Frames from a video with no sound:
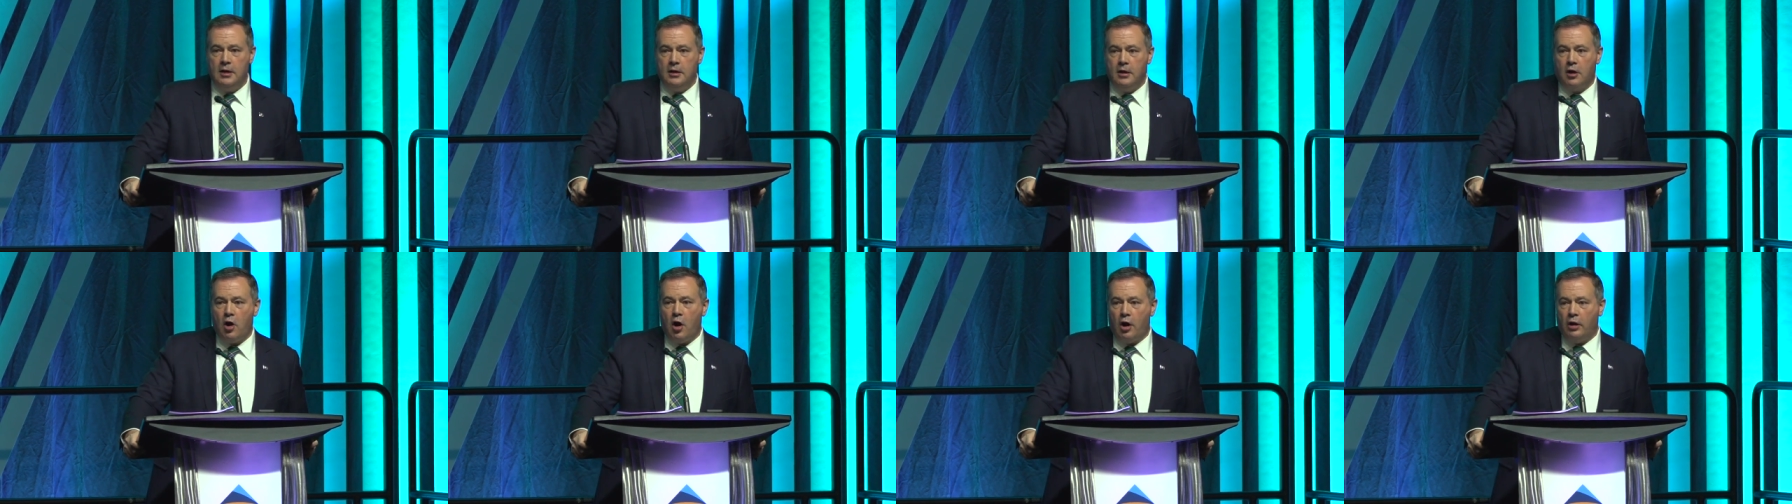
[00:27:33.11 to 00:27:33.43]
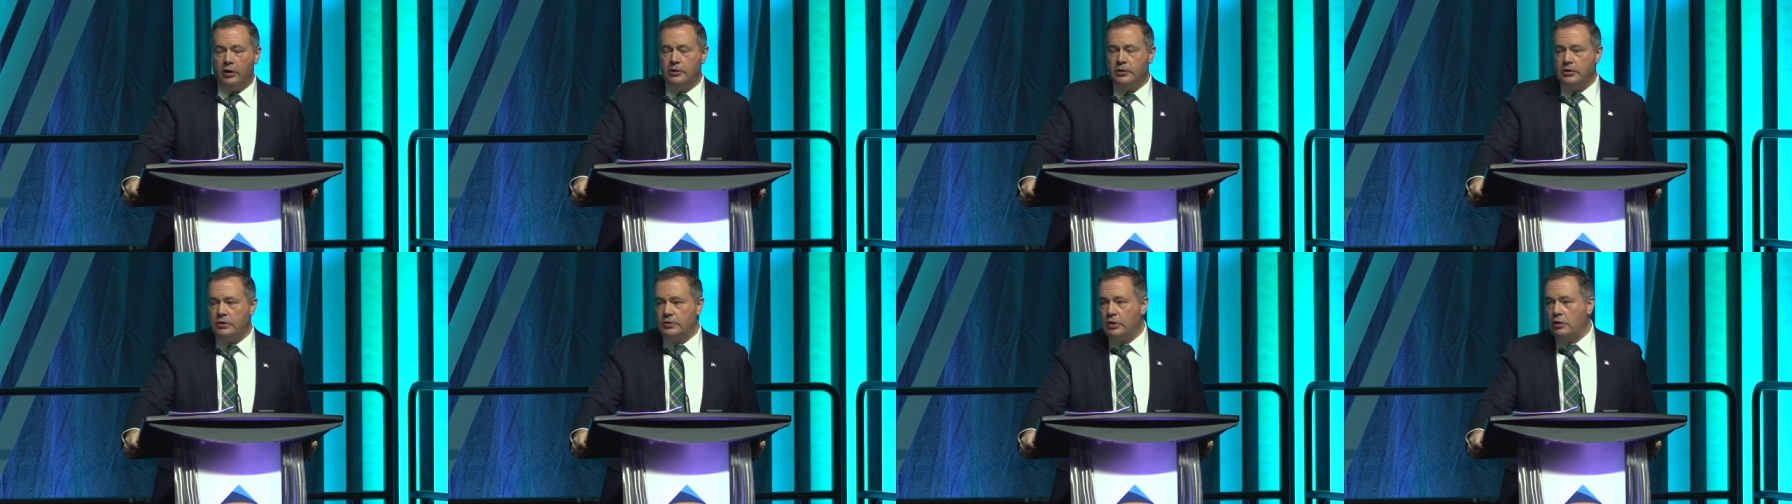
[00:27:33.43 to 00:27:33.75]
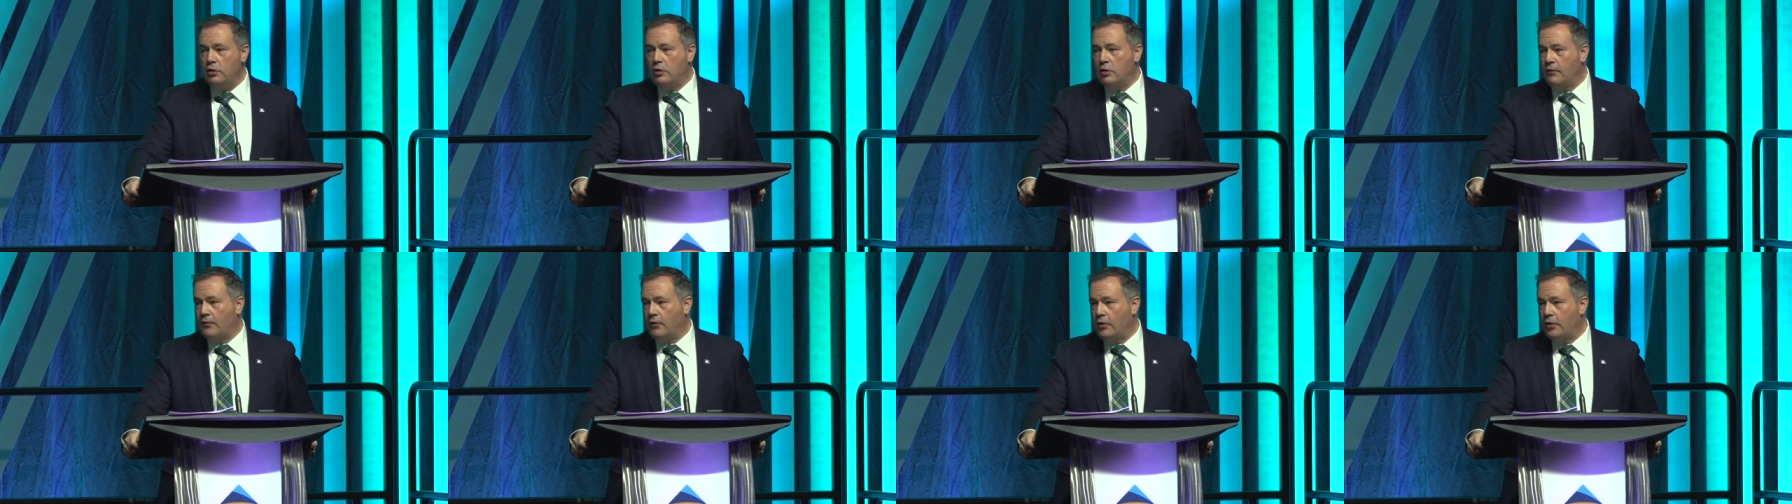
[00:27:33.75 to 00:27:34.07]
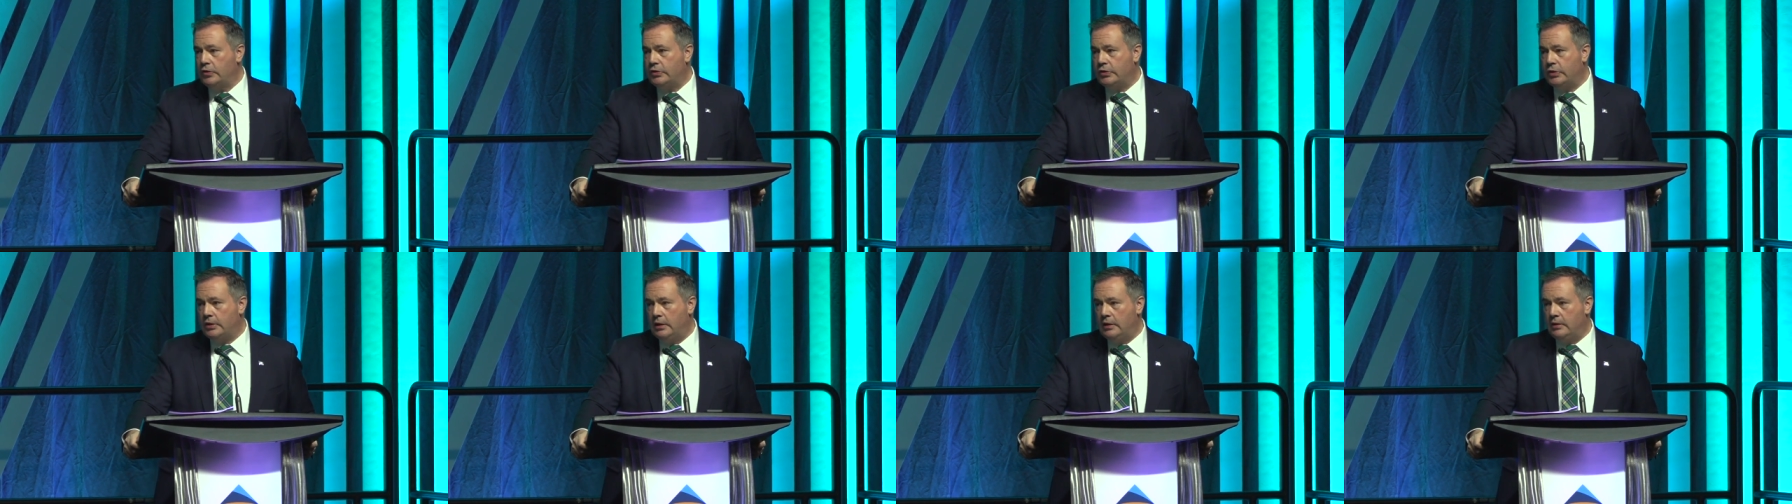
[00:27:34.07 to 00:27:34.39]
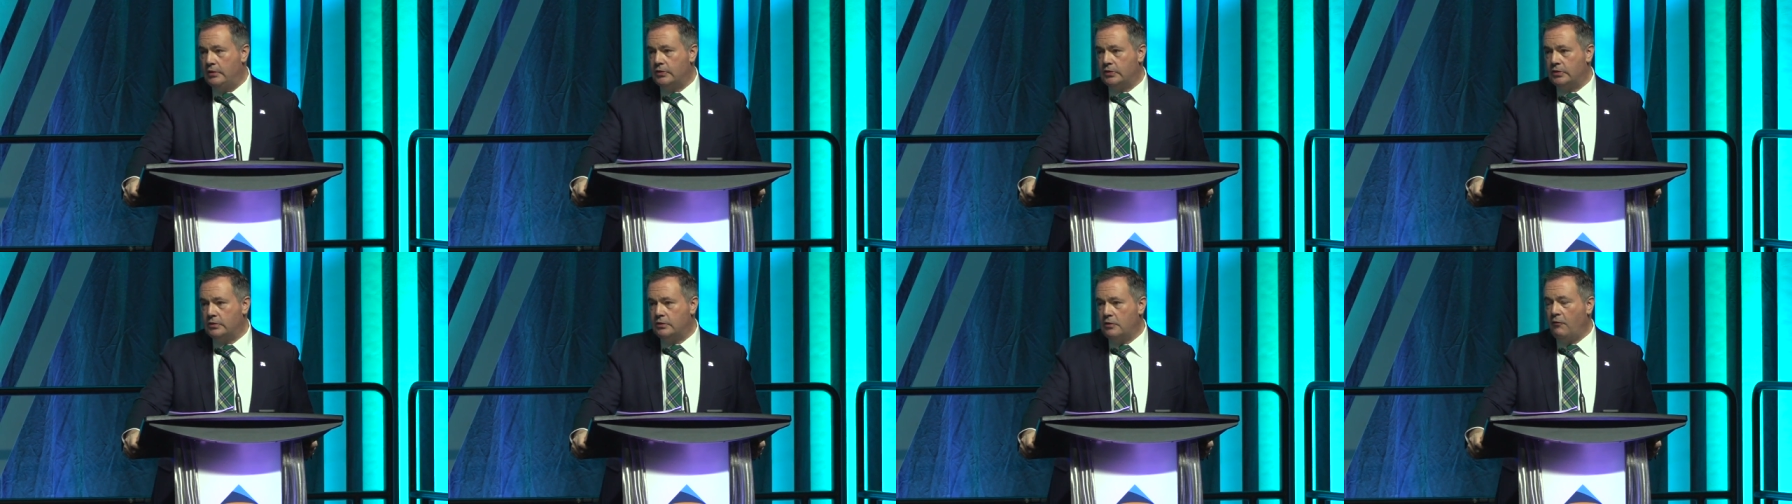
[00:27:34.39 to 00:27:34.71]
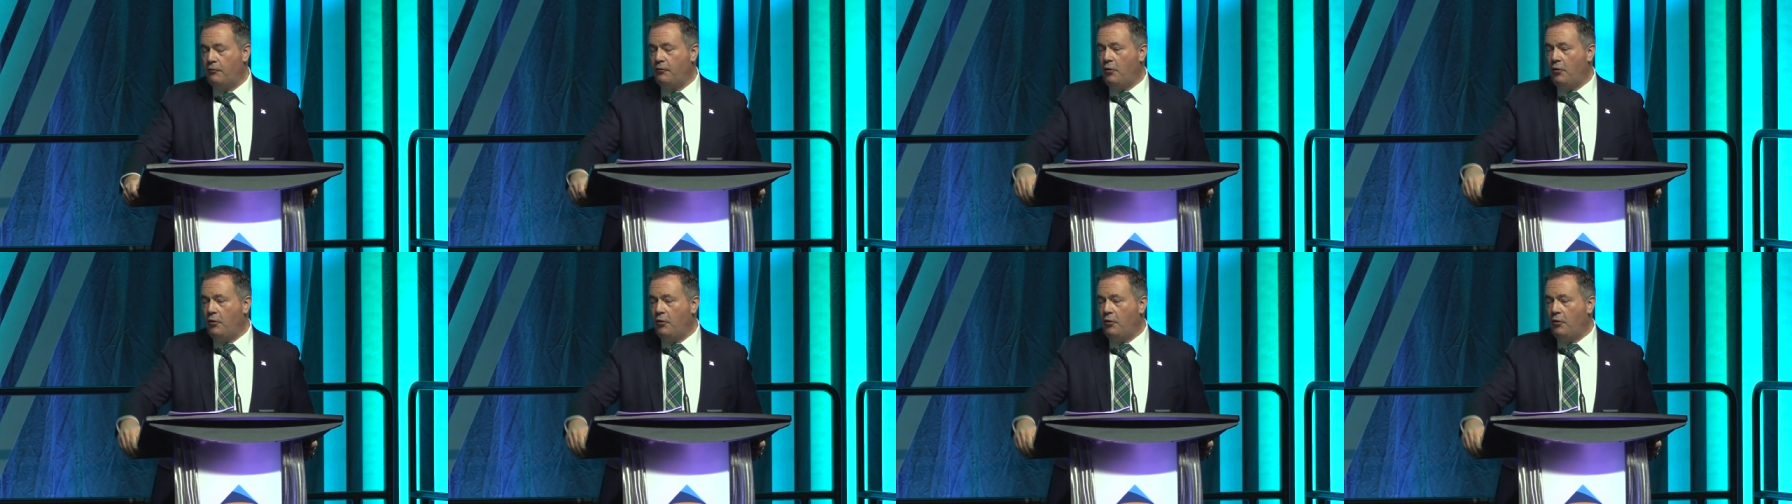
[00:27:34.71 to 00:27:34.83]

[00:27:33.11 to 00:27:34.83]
colleges and universities to